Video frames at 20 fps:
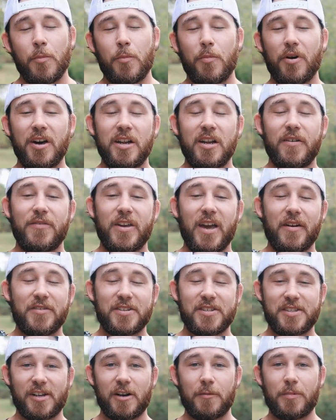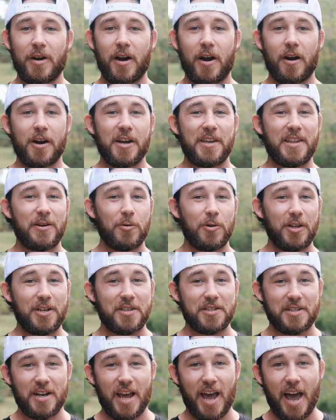But if you have it set up in an area that really
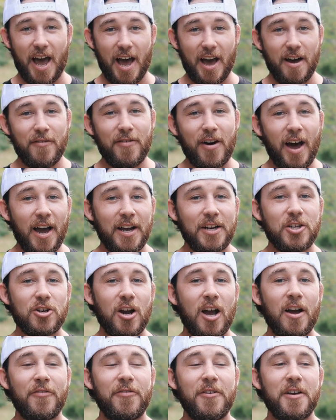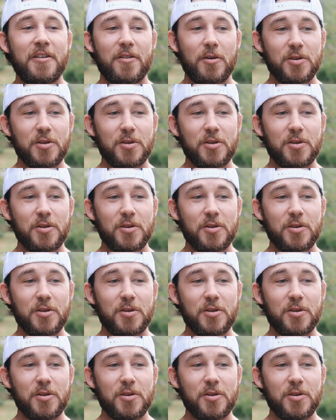doesn't have high traffic,